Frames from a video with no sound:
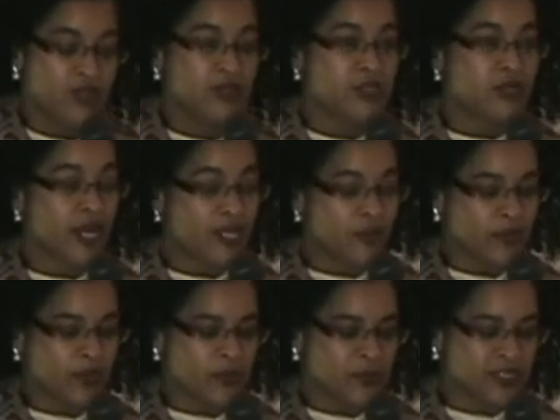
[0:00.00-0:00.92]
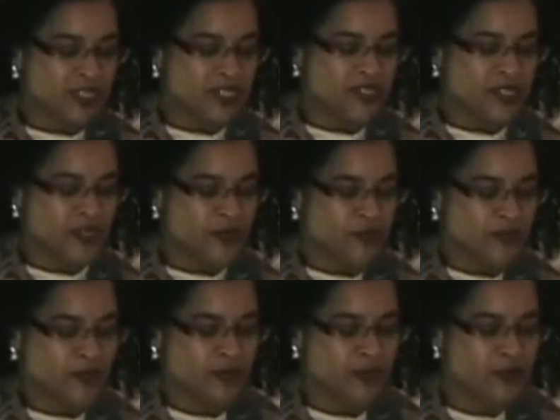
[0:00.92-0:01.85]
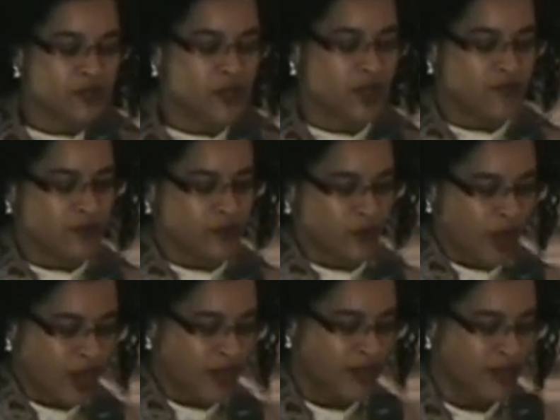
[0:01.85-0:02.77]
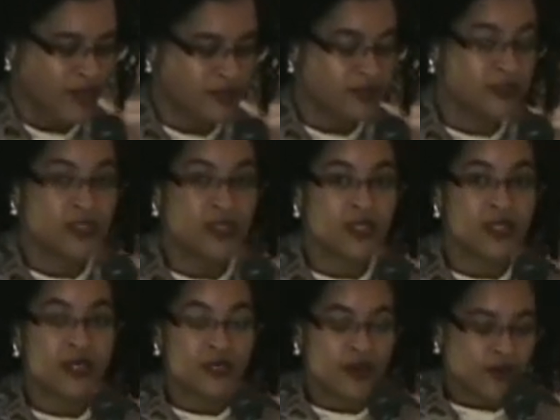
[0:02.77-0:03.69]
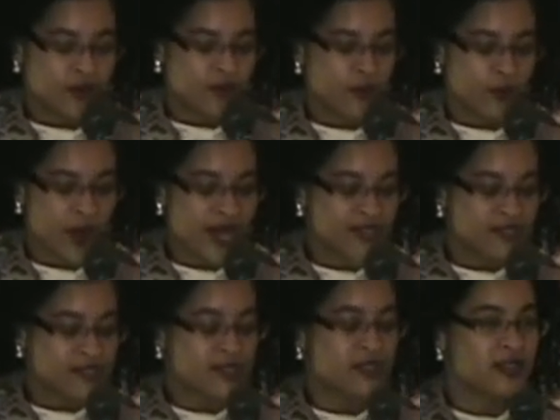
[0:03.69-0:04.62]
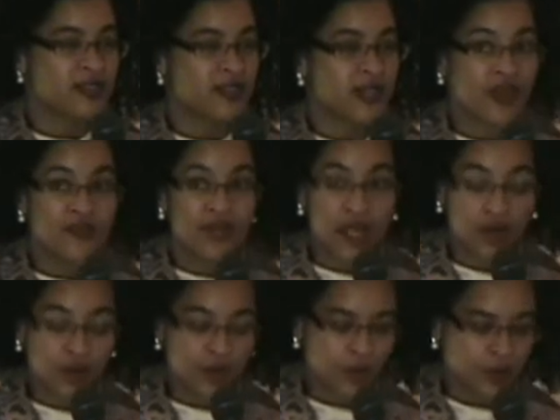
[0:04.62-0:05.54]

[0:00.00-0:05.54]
Tonight, we are pleased to hear the views of Iran, the West, and the Arab